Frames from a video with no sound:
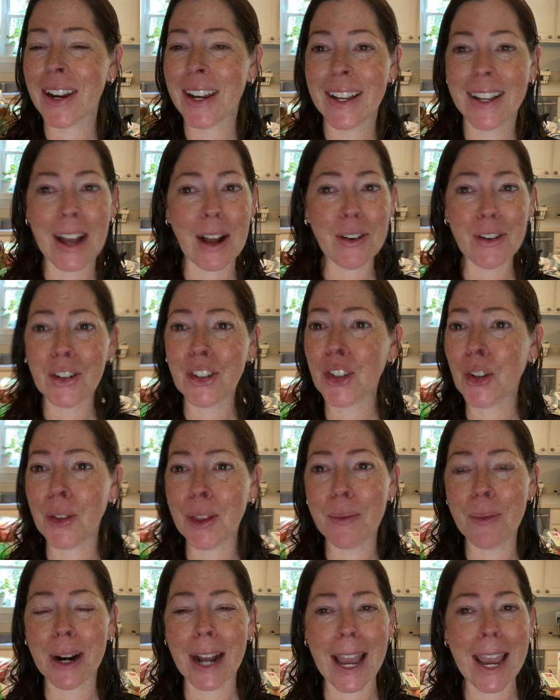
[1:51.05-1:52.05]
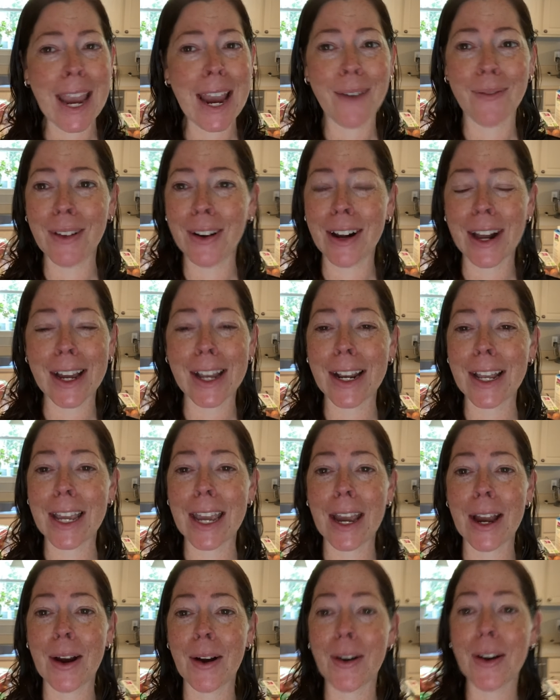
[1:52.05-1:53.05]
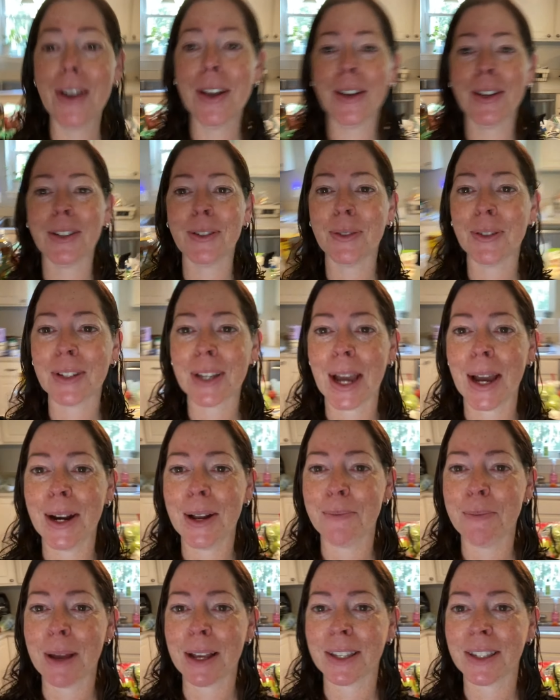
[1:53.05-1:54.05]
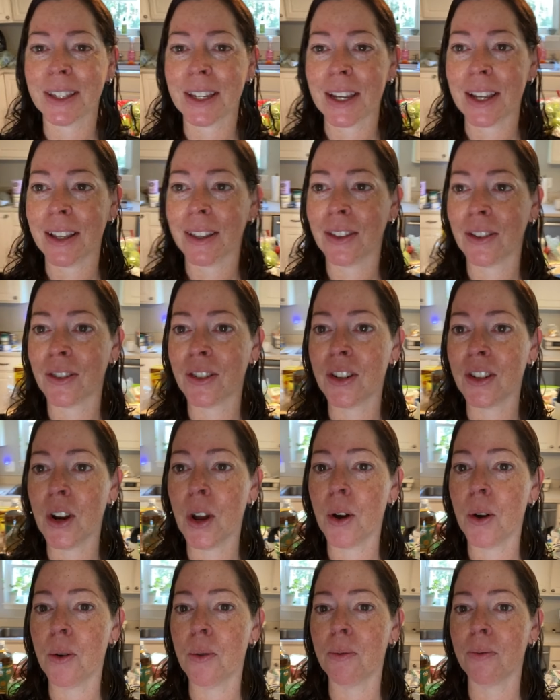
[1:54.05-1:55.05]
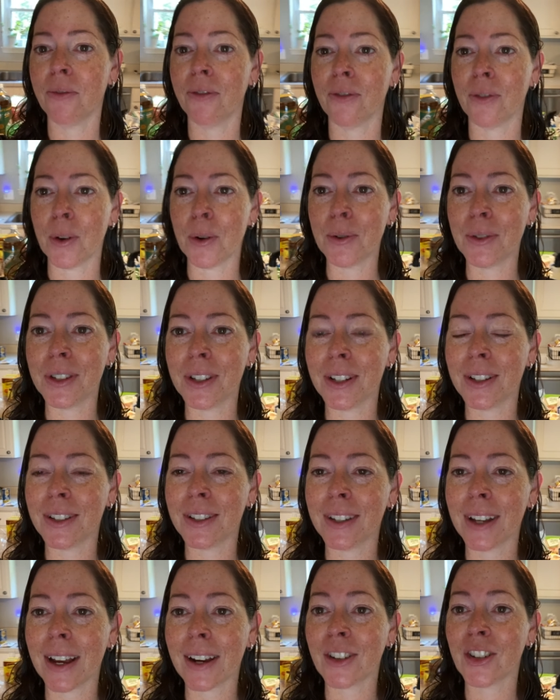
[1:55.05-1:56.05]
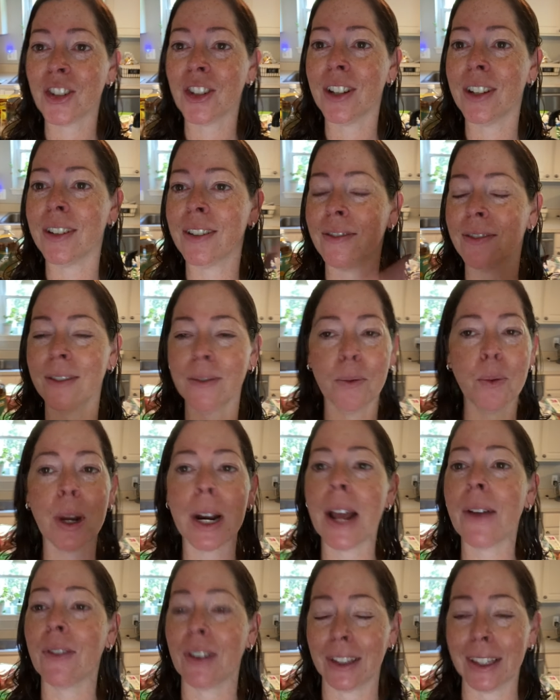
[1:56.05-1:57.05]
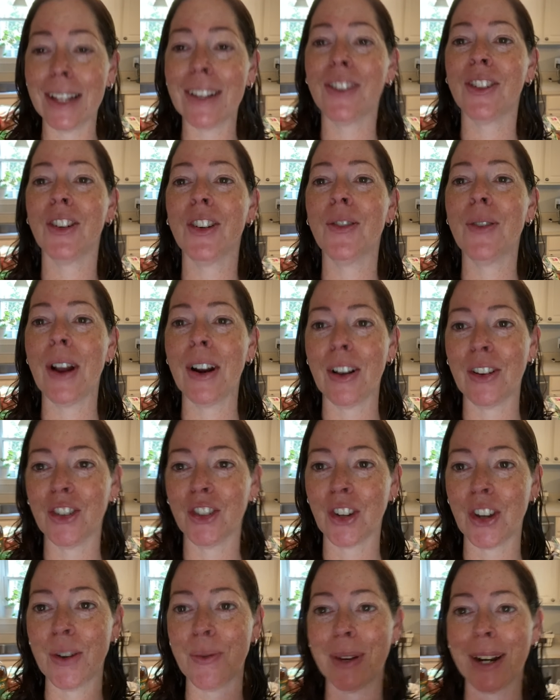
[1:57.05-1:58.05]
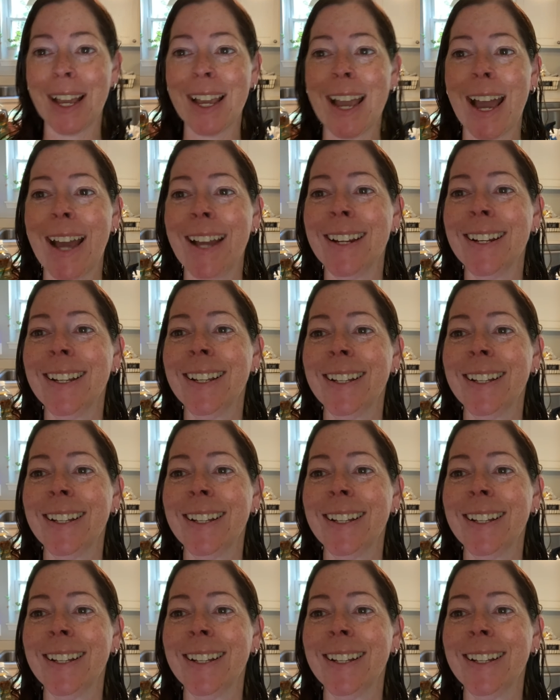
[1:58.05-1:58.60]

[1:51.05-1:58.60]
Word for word: I'll just show them what I have. They're not gonna care. So it's kind of messy. There's no frozen section, whatever. Let's turn around, I'll show you what I got.